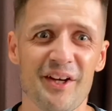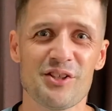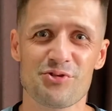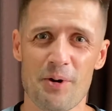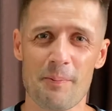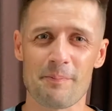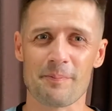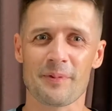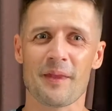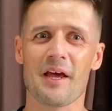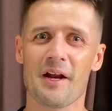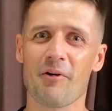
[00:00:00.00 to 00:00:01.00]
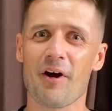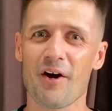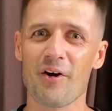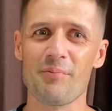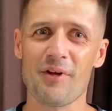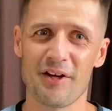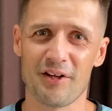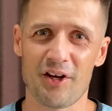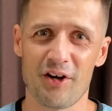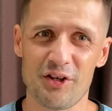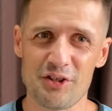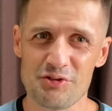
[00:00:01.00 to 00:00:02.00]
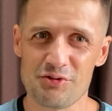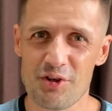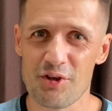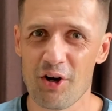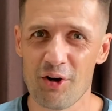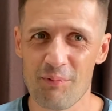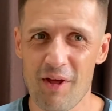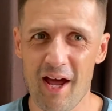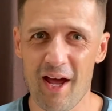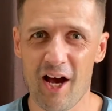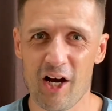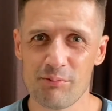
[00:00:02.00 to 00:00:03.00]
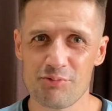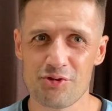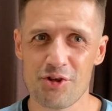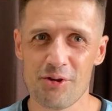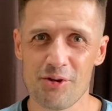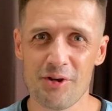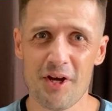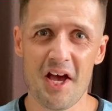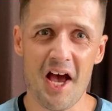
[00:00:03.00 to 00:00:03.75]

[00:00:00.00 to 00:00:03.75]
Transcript: So anyway, I hope that encourages you. I hope that helps you.